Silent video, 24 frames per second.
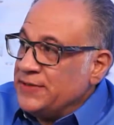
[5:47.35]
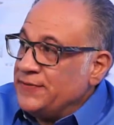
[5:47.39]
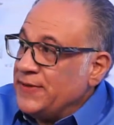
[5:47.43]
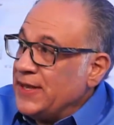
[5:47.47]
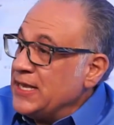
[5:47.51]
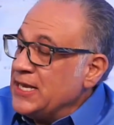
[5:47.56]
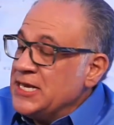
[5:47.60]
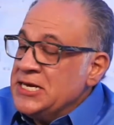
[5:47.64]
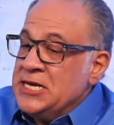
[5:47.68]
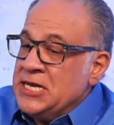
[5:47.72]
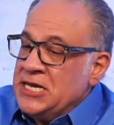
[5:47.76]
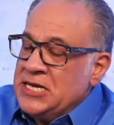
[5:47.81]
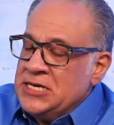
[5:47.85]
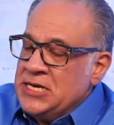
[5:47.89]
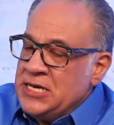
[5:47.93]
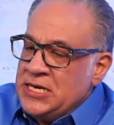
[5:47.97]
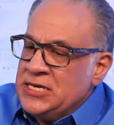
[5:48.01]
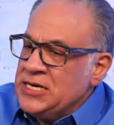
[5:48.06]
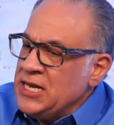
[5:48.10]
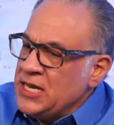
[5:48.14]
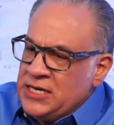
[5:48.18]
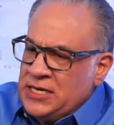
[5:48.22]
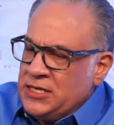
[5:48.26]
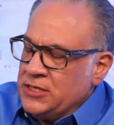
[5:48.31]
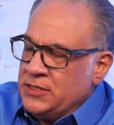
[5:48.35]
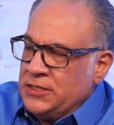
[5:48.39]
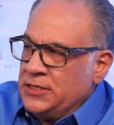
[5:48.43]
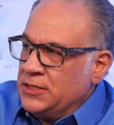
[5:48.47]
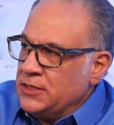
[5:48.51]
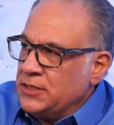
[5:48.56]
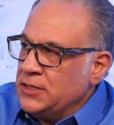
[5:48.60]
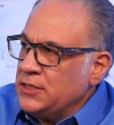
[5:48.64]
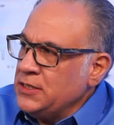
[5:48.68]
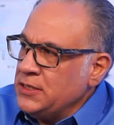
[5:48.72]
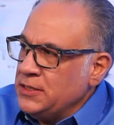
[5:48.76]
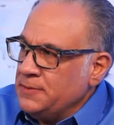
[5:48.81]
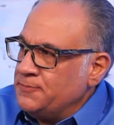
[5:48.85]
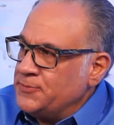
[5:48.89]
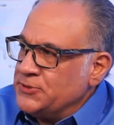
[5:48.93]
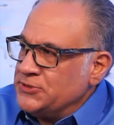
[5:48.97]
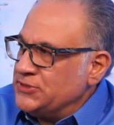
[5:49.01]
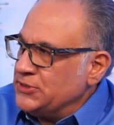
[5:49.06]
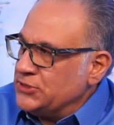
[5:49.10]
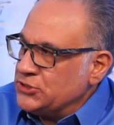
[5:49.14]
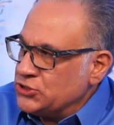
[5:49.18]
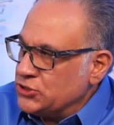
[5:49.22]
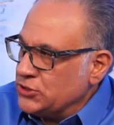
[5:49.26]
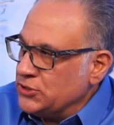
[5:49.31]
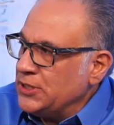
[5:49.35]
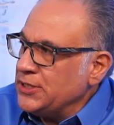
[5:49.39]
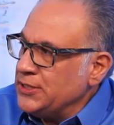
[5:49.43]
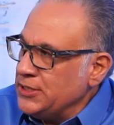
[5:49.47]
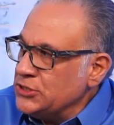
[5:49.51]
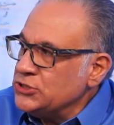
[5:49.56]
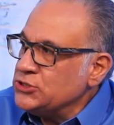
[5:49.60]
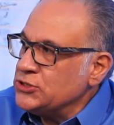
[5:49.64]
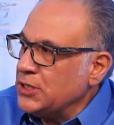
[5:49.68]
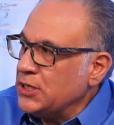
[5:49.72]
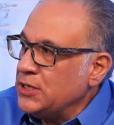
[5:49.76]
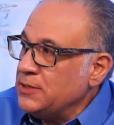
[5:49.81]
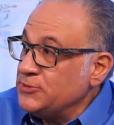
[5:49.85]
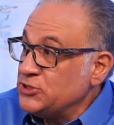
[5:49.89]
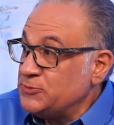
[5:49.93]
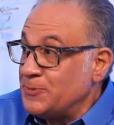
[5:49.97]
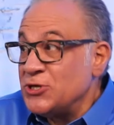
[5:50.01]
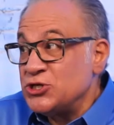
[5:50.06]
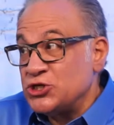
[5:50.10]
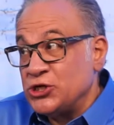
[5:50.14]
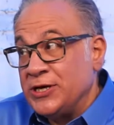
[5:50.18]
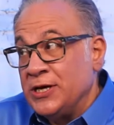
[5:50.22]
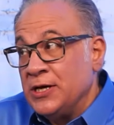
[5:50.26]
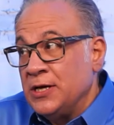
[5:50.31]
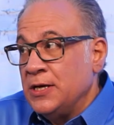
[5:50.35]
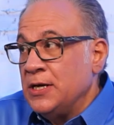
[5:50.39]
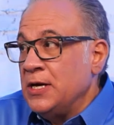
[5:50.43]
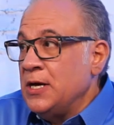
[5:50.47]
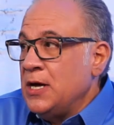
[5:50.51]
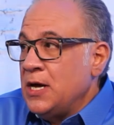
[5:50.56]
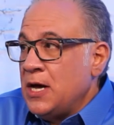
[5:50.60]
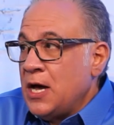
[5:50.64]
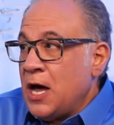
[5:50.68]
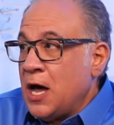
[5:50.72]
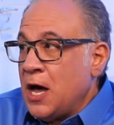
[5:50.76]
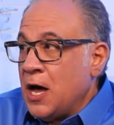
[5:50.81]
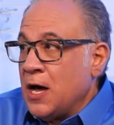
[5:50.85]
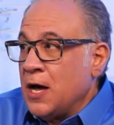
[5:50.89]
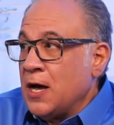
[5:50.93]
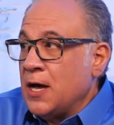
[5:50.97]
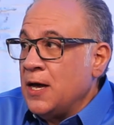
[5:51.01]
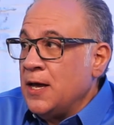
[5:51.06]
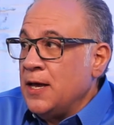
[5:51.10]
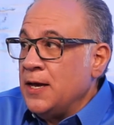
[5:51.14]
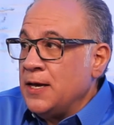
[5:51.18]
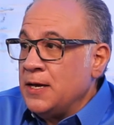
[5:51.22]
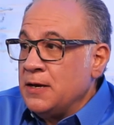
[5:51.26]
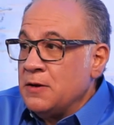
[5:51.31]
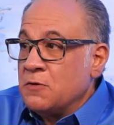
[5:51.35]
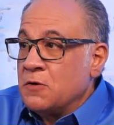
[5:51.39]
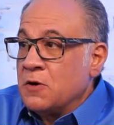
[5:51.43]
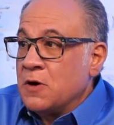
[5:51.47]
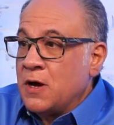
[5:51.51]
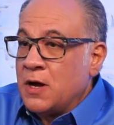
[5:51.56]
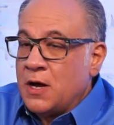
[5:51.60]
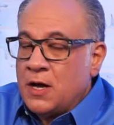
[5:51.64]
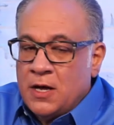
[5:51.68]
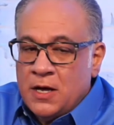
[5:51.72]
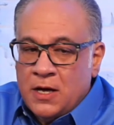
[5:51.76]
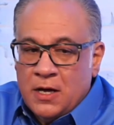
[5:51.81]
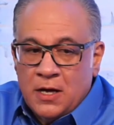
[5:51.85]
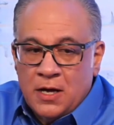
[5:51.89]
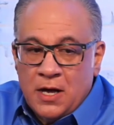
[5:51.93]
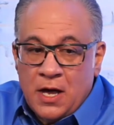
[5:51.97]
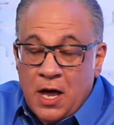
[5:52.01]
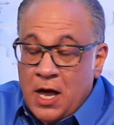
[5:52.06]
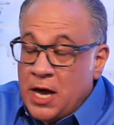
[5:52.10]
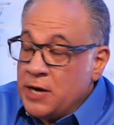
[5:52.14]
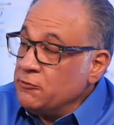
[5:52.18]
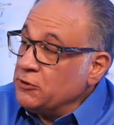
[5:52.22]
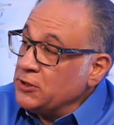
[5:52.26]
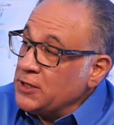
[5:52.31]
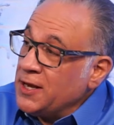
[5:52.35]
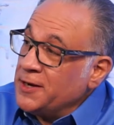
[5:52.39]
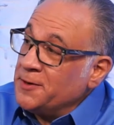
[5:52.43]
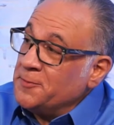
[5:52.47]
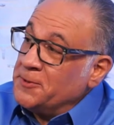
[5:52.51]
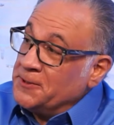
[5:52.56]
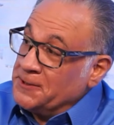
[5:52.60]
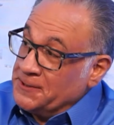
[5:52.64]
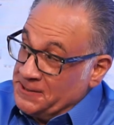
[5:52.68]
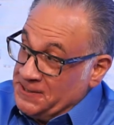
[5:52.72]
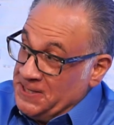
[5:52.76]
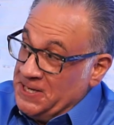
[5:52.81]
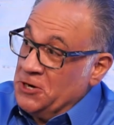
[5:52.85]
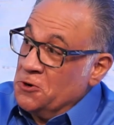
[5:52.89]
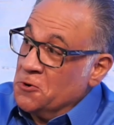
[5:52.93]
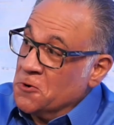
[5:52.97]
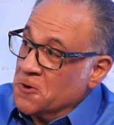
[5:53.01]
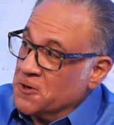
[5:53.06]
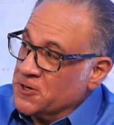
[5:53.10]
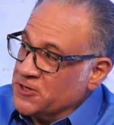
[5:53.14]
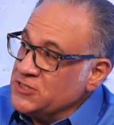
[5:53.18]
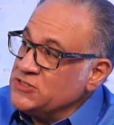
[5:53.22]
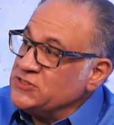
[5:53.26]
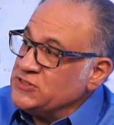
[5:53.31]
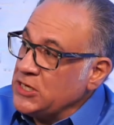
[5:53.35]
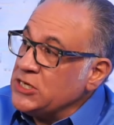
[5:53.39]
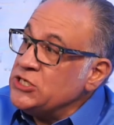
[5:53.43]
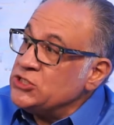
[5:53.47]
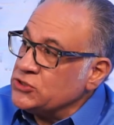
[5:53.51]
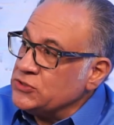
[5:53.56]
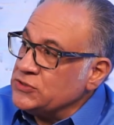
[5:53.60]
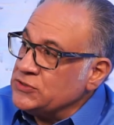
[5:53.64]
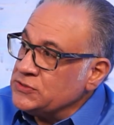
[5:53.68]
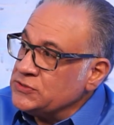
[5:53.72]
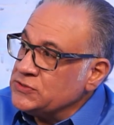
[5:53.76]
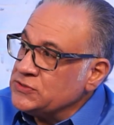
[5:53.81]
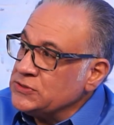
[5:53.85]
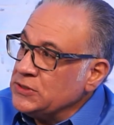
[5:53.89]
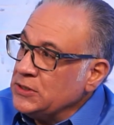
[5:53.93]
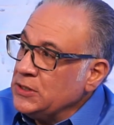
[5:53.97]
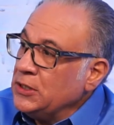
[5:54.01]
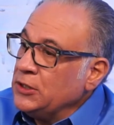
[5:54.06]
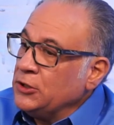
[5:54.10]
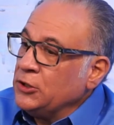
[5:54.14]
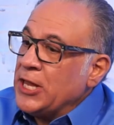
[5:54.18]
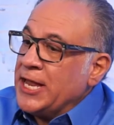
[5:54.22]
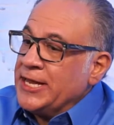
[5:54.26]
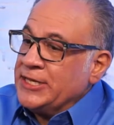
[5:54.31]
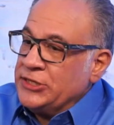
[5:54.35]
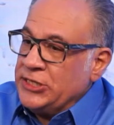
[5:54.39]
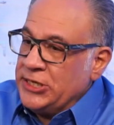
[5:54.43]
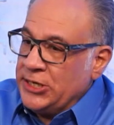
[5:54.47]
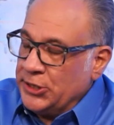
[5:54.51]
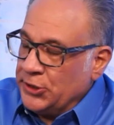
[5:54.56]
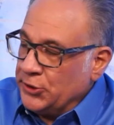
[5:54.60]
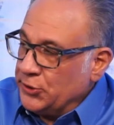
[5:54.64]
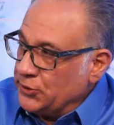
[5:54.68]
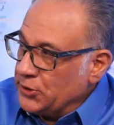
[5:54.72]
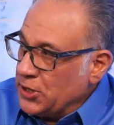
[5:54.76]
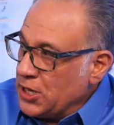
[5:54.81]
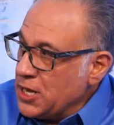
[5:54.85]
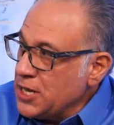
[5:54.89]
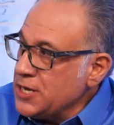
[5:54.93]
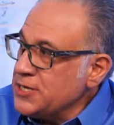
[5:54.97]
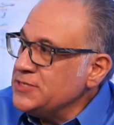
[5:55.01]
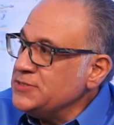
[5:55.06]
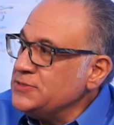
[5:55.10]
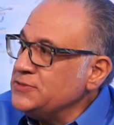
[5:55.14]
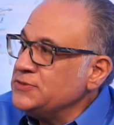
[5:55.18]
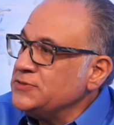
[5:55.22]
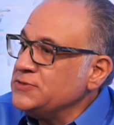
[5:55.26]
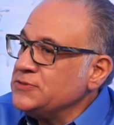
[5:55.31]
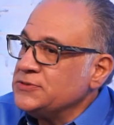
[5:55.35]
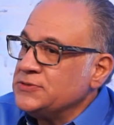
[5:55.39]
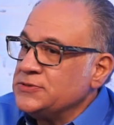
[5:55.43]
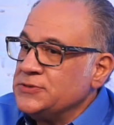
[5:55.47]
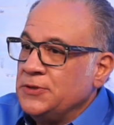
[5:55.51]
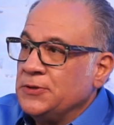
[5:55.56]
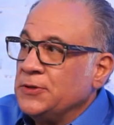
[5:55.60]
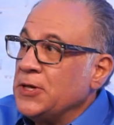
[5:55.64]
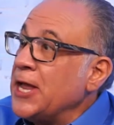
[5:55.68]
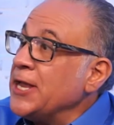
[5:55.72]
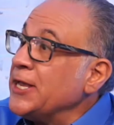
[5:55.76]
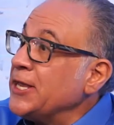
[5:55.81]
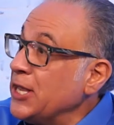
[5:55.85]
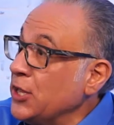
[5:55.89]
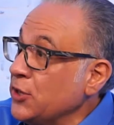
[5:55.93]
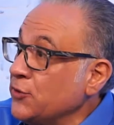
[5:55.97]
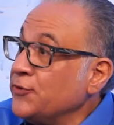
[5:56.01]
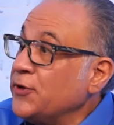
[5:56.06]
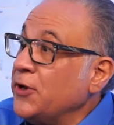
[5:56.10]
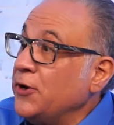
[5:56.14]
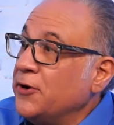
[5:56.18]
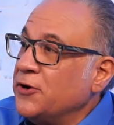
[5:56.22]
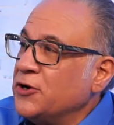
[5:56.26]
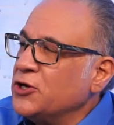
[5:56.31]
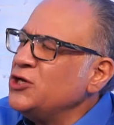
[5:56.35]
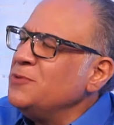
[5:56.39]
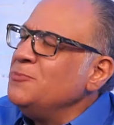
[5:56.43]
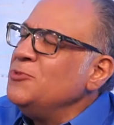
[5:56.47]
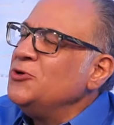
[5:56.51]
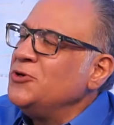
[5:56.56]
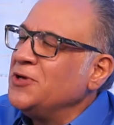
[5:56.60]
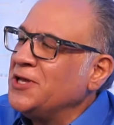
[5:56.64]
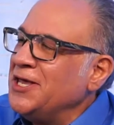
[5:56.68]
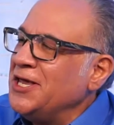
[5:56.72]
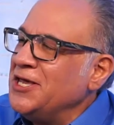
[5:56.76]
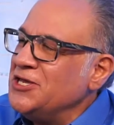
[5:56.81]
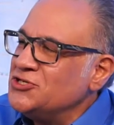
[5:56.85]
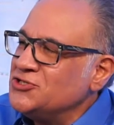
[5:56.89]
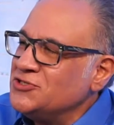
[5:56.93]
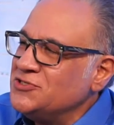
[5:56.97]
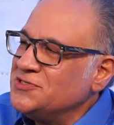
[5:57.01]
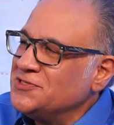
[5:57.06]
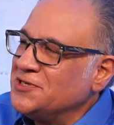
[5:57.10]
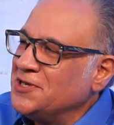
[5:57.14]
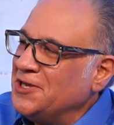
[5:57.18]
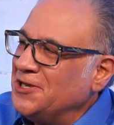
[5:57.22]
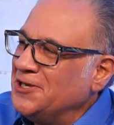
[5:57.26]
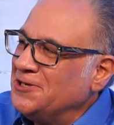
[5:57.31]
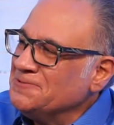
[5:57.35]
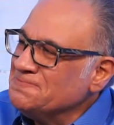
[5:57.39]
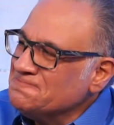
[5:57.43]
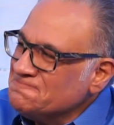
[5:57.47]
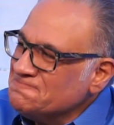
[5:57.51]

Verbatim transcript: that in, in, in, any any position, any job, especially high uh, high reliability organizations like the airline mm-hmm. so you like healthcare. Communication's key.